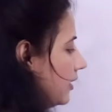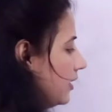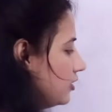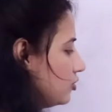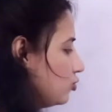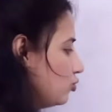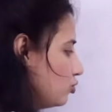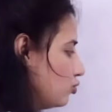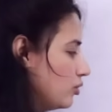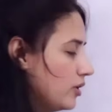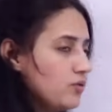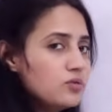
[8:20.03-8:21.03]
It is used
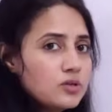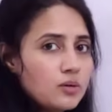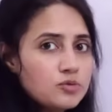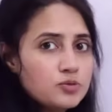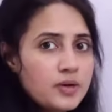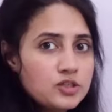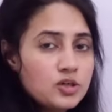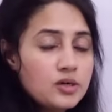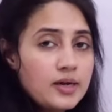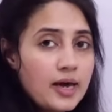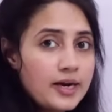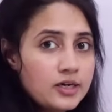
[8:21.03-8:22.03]
to give some
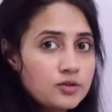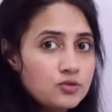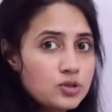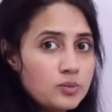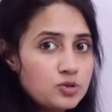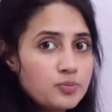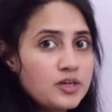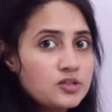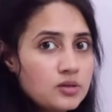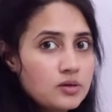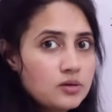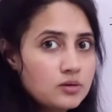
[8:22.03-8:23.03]
special directives, some
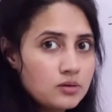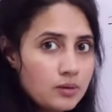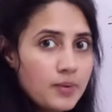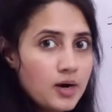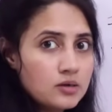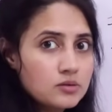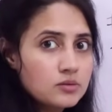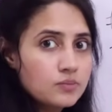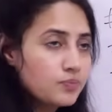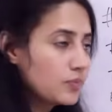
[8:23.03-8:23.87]
special commands,